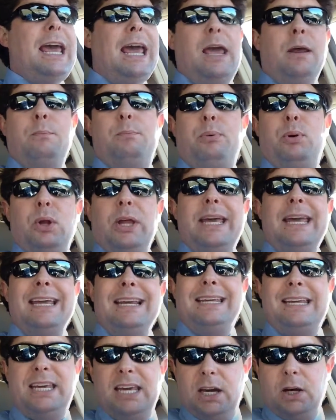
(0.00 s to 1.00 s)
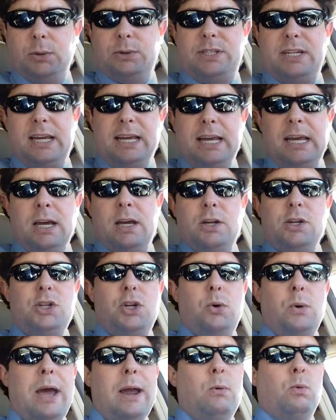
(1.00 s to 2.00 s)
and plead guilty
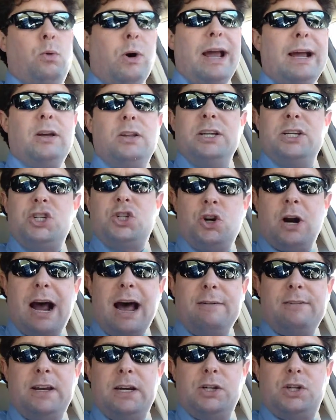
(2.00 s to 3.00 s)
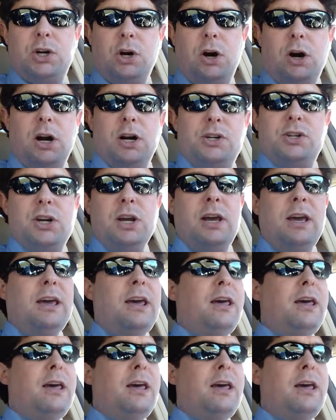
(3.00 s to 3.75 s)
to a reckless driving charge.